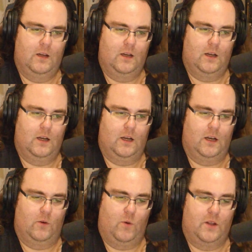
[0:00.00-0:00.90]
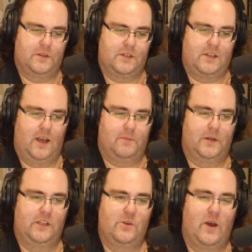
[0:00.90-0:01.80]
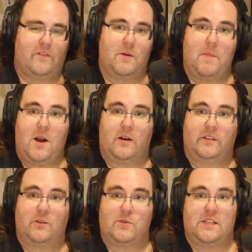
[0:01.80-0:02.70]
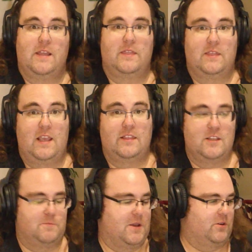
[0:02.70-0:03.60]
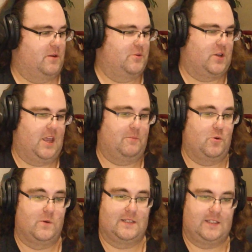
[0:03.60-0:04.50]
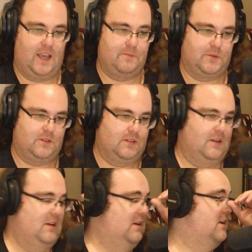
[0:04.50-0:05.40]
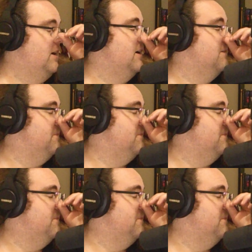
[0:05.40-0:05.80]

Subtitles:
While this is happening, you have an American that was in this POW camp who escapes, and